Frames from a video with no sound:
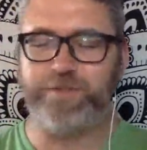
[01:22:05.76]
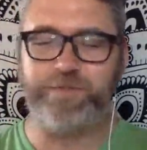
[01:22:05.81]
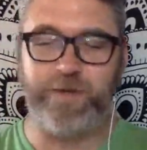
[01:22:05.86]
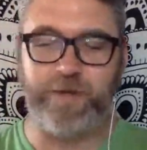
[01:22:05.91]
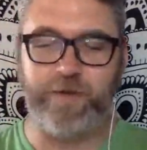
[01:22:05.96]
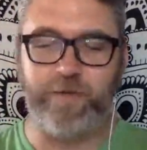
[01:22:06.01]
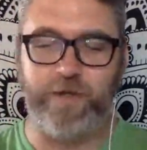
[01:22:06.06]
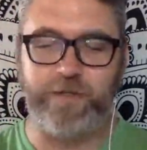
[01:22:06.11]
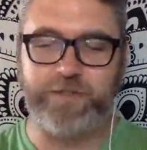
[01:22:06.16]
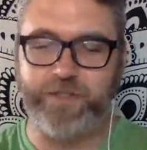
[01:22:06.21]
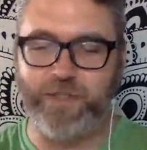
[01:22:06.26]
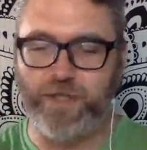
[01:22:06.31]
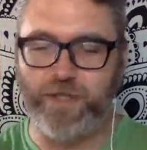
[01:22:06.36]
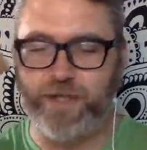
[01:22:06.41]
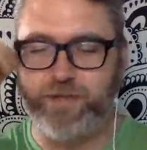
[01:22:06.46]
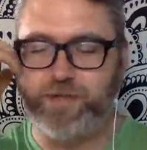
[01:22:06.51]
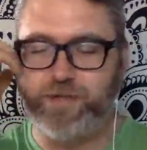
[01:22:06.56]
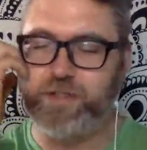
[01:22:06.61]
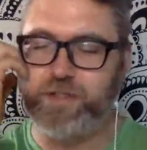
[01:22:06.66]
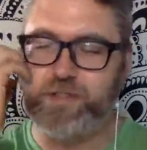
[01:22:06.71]
answers my question,
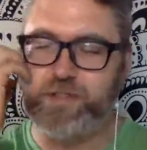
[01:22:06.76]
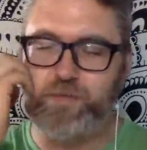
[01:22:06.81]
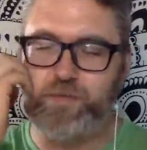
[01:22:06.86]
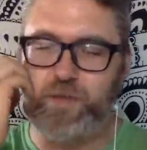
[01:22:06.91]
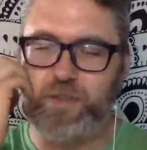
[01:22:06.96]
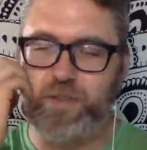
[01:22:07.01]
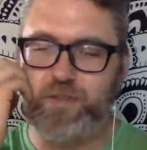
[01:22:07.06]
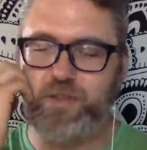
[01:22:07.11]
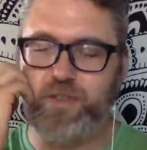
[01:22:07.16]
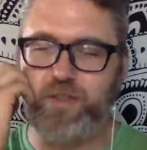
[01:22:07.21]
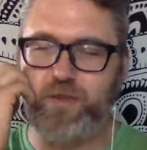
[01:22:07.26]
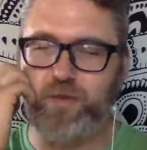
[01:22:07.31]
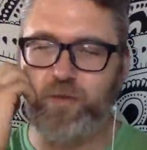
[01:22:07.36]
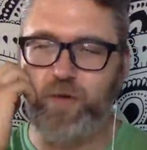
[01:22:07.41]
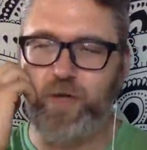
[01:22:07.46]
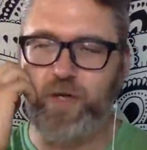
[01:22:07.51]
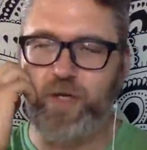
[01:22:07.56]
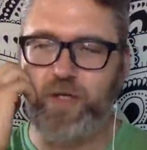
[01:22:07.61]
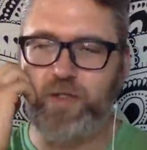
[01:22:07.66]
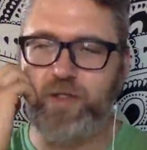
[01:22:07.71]
and I think it speaks to the
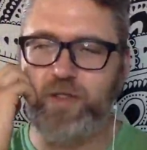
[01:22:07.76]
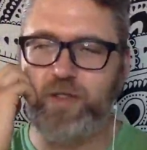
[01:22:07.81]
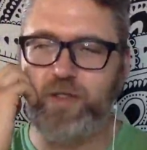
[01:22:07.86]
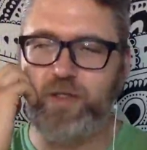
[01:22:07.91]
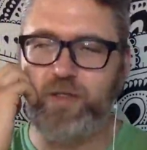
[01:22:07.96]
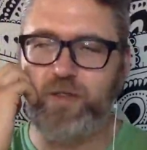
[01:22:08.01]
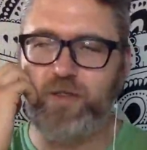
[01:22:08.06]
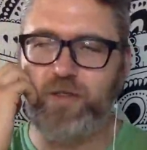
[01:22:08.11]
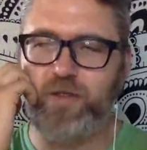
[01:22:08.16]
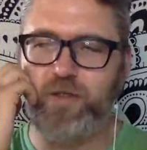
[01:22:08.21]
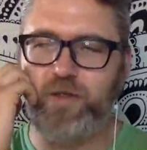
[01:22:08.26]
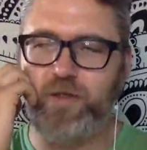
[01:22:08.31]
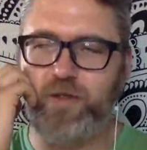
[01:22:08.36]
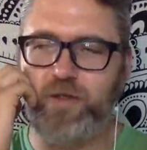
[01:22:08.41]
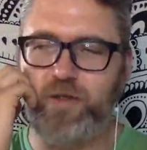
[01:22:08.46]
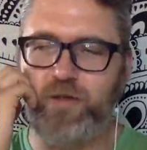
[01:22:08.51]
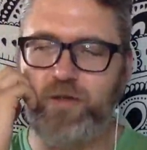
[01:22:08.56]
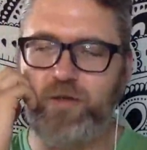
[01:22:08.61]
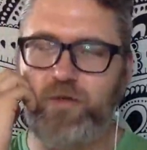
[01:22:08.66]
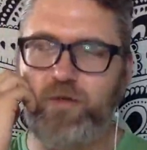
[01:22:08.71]
way that you,
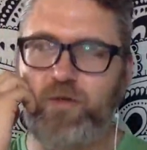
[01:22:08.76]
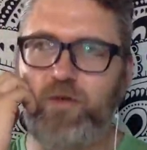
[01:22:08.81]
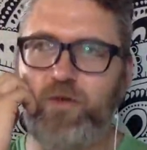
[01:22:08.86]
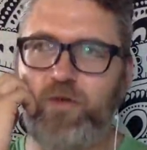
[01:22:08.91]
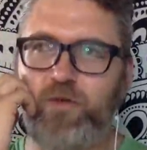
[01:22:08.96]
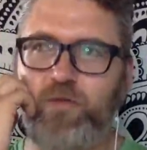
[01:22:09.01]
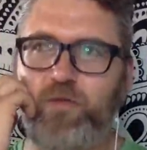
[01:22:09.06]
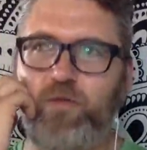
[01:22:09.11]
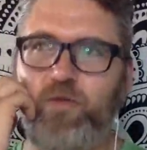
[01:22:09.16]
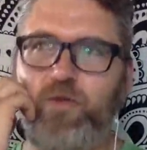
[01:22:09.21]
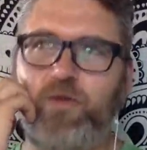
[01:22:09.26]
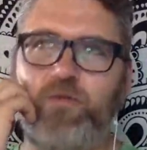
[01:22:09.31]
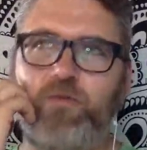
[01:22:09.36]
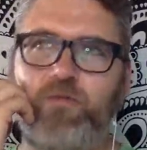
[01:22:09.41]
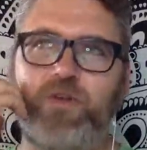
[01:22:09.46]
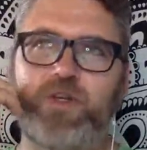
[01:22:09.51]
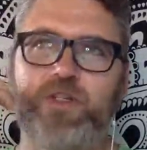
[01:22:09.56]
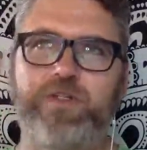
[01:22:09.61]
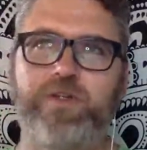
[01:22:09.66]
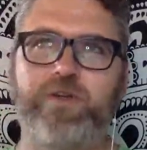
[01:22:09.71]
your your
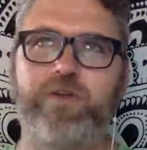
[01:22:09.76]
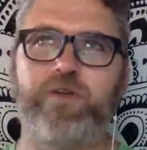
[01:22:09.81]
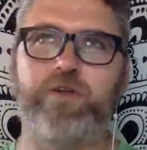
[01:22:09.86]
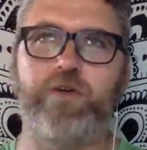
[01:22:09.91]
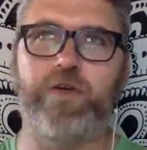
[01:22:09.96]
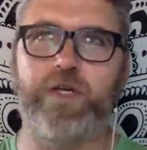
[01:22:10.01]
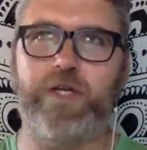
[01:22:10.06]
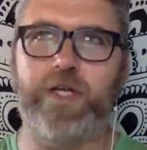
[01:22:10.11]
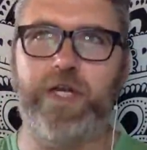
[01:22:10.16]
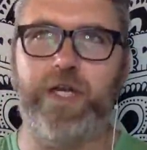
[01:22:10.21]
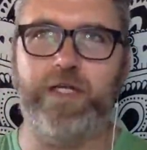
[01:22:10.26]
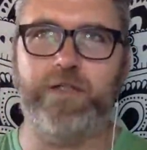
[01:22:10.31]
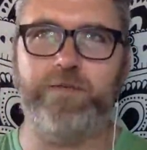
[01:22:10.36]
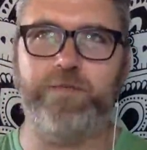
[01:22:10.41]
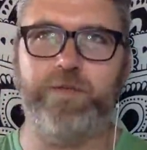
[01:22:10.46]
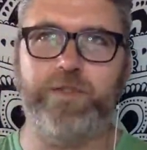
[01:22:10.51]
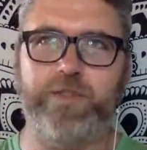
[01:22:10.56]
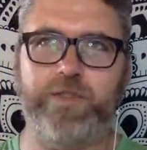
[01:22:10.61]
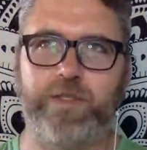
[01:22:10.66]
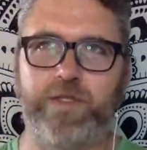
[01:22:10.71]
vision or your
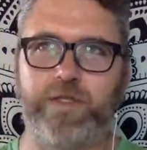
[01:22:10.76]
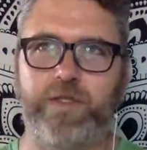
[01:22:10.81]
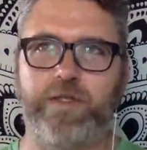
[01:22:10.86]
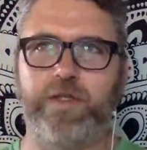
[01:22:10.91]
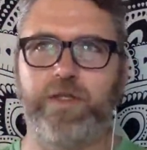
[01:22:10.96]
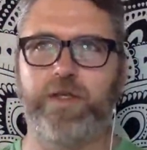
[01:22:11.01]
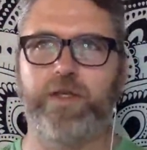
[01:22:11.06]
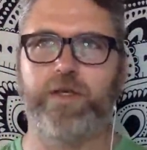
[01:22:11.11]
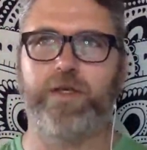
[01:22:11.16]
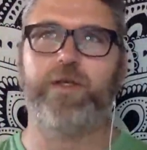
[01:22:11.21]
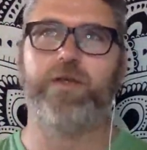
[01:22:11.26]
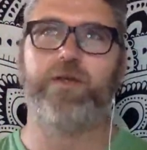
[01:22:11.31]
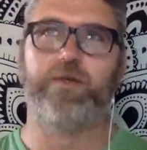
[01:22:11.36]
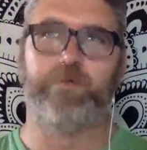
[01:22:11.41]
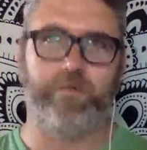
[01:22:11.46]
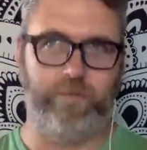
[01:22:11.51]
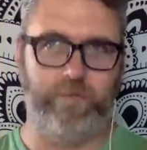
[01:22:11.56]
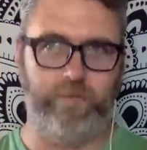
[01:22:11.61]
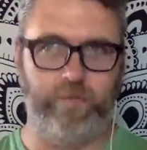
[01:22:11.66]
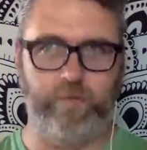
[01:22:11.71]
engagement in
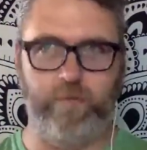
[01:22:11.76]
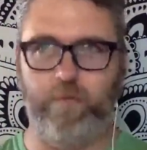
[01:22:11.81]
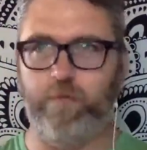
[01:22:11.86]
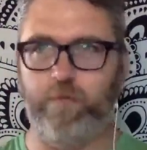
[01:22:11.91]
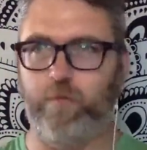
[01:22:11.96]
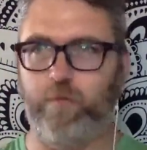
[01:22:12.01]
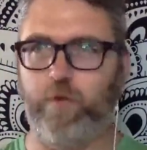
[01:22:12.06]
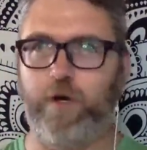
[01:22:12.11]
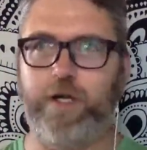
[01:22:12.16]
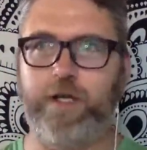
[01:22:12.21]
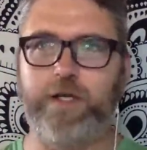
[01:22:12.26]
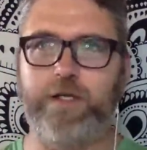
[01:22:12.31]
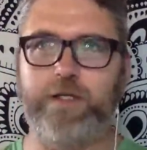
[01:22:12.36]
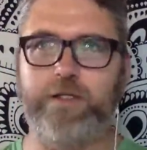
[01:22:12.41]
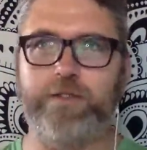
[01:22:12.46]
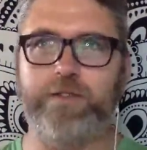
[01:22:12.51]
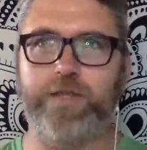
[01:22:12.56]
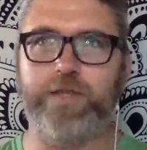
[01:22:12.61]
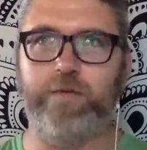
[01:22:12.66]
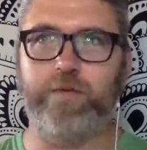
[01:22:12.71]
what
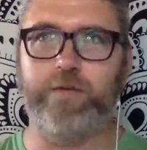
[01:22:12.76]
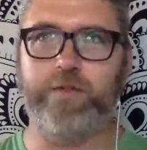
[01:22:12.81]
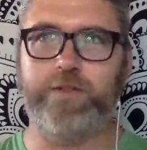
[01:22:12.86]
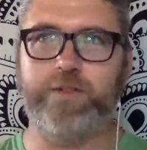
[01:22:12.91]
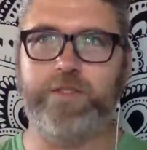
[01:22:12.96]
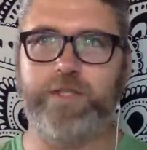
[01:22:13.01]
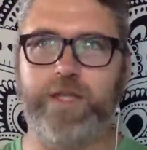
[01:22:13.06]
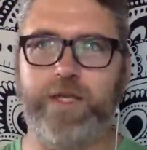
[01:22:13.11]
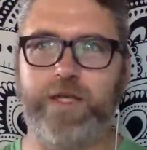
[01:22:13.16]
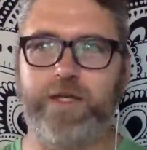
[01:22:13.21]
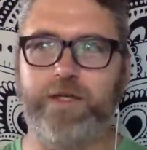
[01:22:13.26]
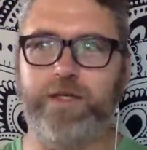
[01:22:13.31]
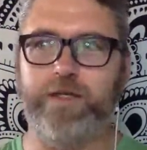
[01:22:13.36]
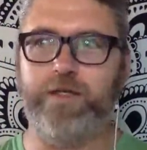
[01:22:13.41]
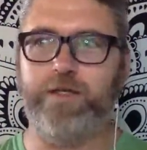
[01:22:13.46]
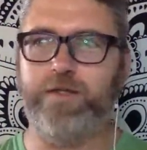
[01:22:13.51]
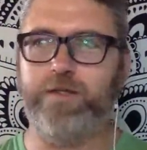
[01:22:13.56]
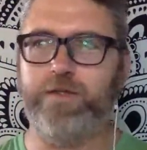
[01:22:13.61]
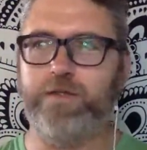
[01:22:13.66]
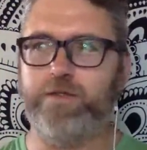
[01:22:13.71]
is, I would
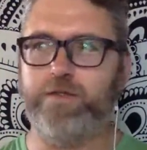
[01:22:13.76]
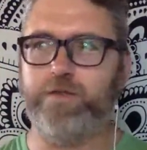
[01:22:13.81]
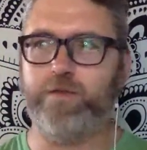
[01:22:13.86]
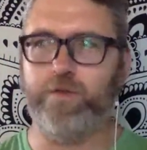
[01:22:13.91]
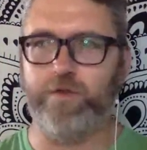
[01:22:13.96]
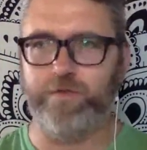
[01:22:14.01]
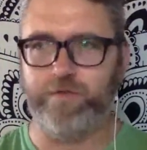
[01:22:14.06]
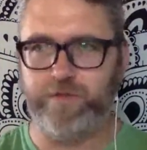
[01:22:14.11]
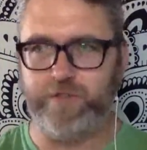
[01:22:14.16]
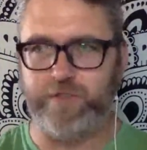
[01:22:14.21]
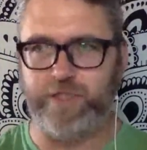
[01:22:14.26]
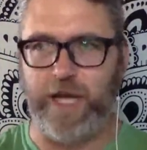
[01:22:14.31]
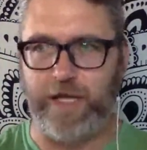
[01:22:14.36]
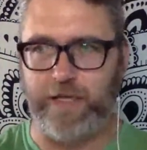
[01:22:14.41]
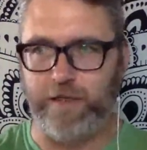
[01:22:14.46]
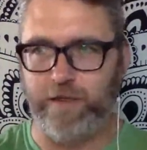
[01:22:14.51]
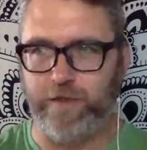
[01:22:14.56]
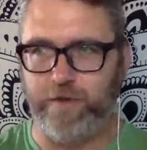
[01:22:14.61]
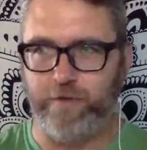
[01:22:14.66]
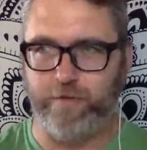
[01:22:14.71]
say, this sort of
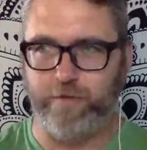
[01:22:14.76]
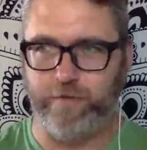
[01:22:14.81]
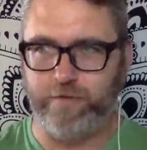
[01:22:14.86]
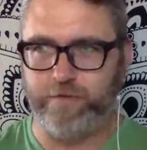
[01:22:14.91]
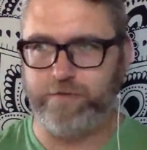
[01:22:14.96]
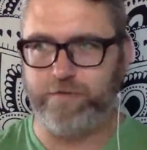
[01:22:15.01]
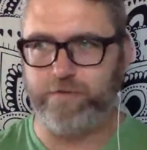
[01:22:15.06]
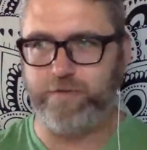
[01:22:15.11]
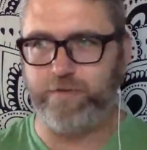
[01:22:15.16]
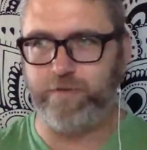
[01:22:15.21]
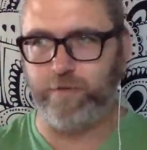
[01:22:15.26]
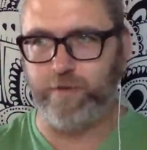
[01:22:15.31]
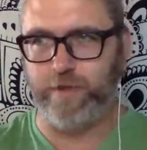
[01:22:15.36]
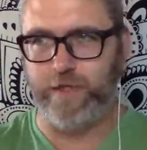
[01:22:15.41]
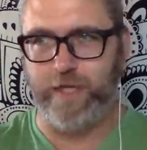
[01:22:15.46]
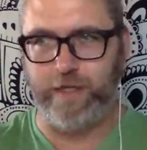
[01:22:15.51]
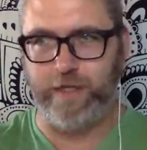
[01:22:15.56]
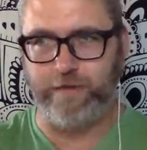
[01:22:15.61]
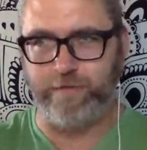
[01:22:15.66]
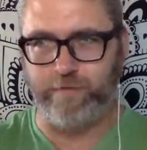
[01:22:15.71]
siloed
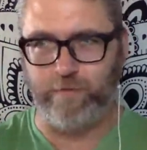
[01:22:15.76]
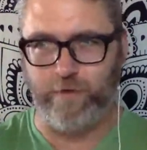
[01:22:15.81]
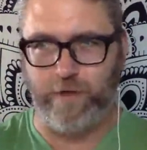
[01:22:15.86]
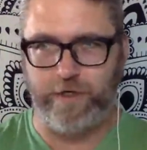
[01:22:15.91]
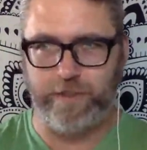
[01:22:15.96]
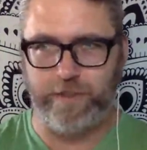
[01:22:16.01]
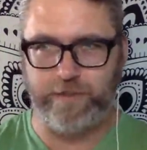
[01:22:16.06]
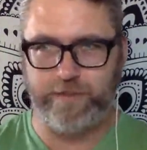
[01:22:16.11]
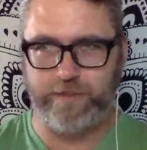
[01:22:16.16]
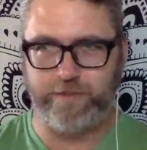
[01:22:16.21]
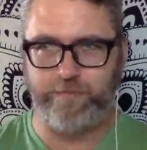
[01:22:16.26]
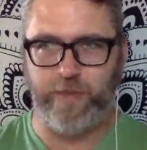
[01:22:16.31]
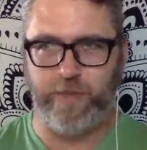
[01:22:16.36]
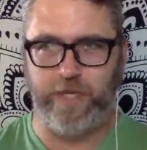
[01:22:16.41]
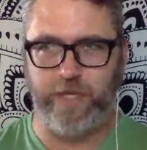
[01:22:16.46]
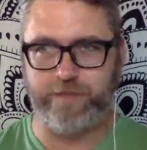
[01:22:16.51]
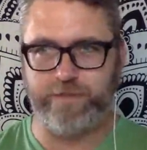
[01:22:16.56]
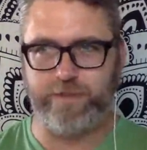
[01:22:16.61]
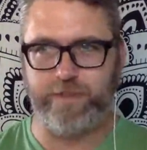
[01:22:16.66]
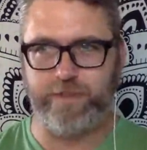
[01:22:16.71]
creative writing
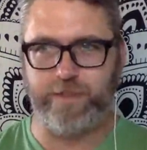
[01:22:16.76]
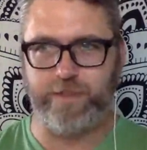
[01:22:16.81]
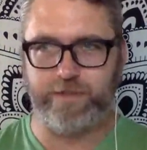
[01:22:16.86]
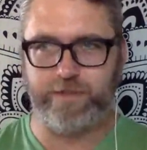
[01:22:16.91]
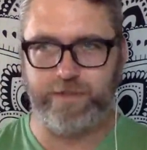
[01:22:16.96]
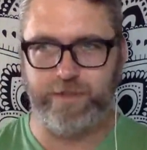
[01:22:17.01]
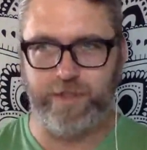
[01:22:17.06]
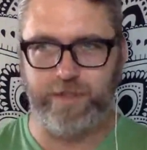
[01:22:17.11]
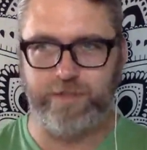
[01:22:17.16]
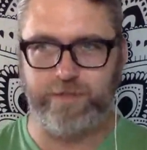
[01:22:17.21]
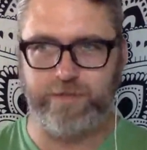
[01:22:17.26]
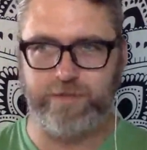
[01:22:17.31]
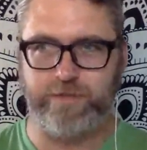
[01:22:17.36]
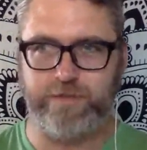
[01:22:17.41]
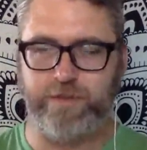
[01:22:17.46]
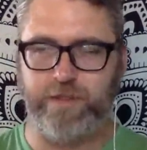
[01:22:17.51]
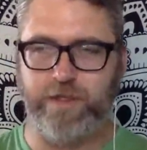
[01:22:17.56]
space that exists.